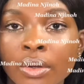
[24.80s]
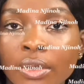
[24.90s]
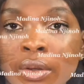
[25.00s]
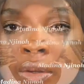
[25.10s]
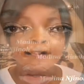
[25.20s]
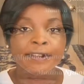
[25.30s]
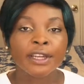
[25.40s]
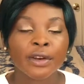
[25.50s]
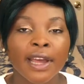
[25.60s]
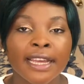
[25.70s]
This
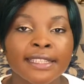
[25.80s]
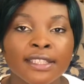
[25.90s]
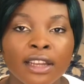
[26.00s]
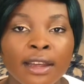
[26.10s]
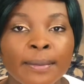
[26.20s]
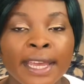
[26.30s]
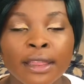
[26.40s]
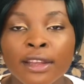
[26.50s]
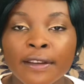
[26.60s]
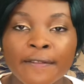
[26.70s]
video, guys, is gonna be
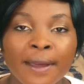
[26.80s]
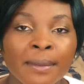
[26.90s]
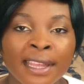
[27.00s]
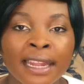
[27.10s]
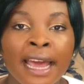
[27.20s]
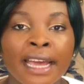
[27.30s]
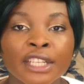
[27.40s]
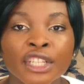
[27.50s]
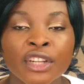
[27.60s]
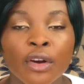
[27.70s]
another feminine
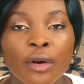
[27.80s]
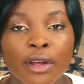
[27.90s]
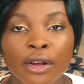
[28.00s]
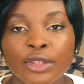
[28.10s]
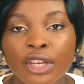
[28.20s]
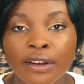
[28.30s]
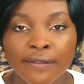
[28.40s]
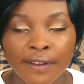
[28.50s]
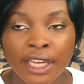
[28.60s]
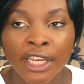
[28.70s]
hygiene or girl
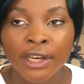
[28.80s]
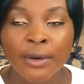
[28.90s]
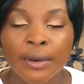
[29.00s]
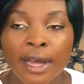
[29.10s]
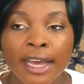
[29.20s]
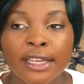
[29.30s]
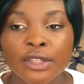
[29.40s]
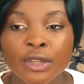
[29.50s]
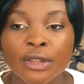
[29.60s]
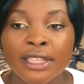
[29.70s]
talk video.
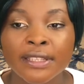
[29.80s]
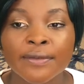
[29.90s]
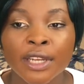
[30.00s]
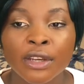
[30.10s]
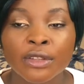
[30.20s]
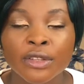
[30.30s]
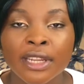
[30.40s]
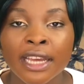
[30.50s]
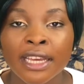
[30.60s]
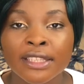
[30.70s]
So this video
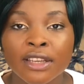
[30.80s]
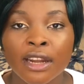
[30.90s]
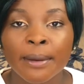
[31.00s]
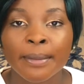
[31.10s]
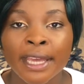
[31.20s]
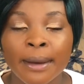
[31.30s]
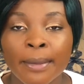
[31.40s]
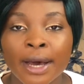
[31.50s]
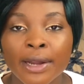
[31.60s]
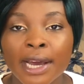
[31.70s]
today is gonna be
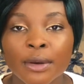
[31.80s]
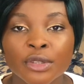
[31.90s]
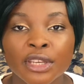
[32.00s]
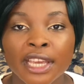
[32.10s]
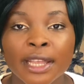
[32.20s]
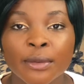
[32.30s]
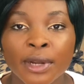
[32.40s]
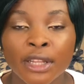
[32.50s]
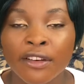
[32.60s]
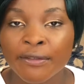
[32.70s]
about how to get
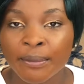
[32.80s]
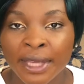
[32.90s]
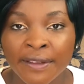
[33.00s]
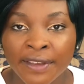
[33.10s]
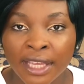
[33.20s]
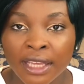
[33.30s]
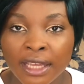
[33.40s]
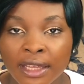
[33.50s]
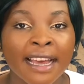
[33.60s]
rid of BV.